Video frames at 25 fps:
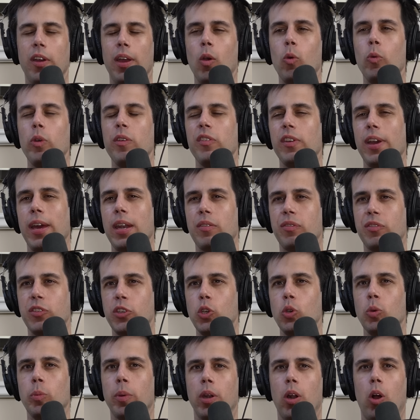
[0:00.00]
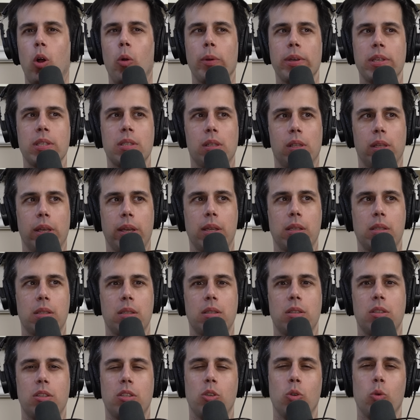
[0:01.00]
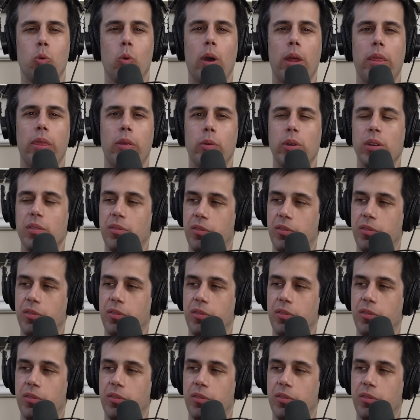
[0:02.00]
had, we've had a few, but always linked to other